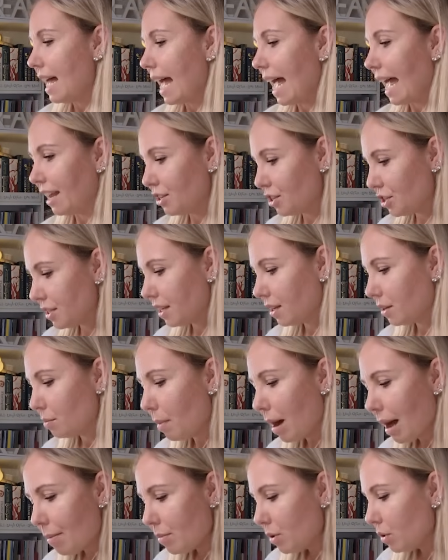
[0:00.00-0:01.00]
And she said,
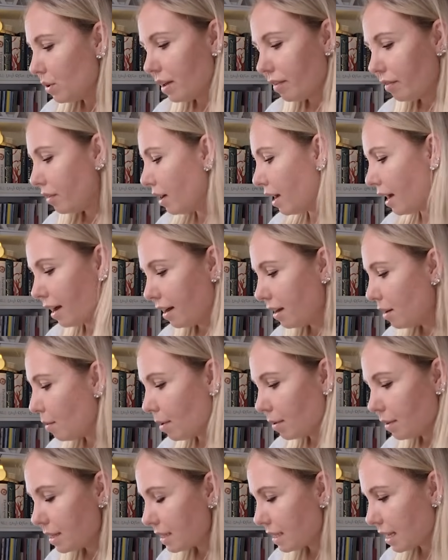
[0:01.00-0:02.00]
Mom, you never heard
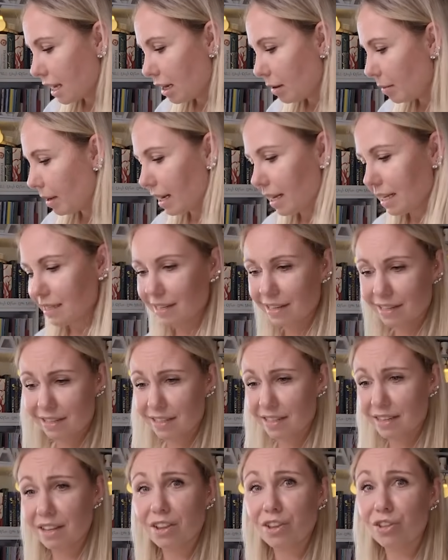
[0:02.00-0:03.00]
about this animal? I
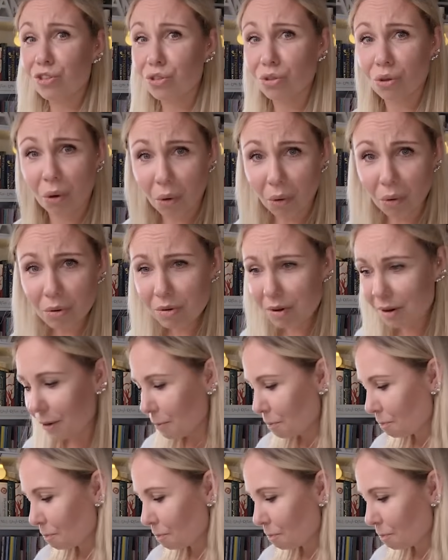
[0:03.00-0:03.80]
said, no.